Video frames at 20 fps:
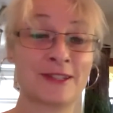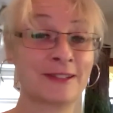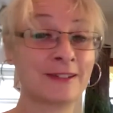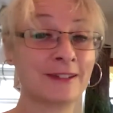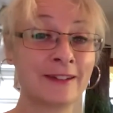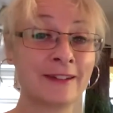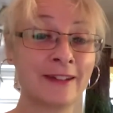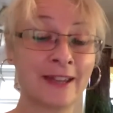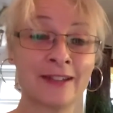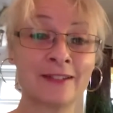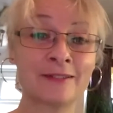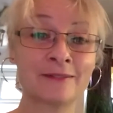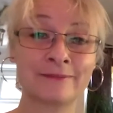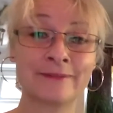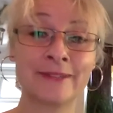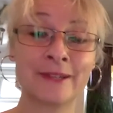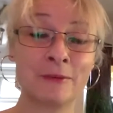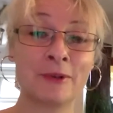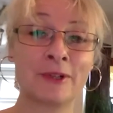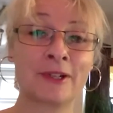and that
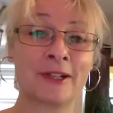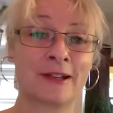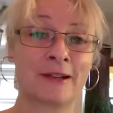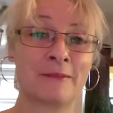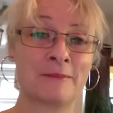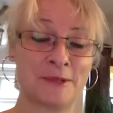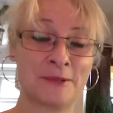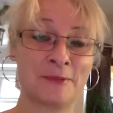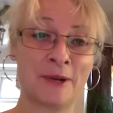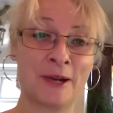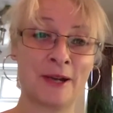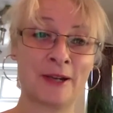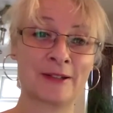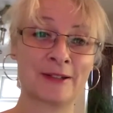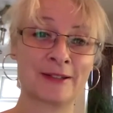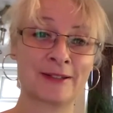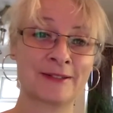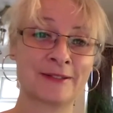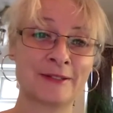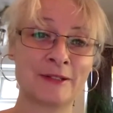they want to come to work?